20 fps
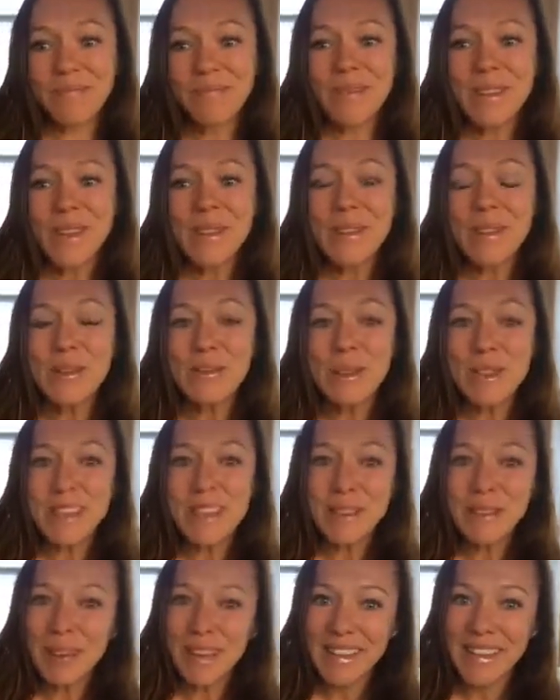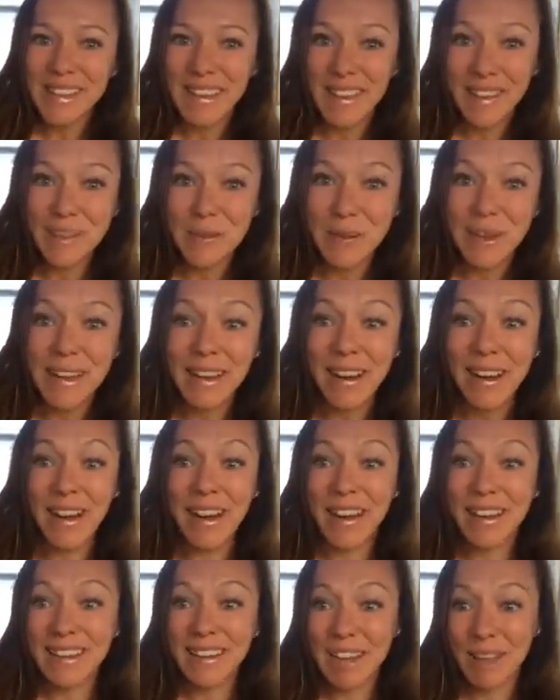So we'll see you guys next week on
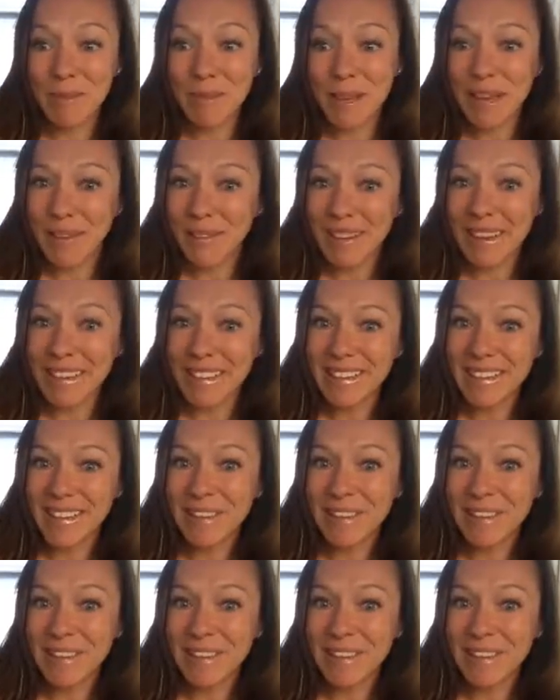Keeping It Real.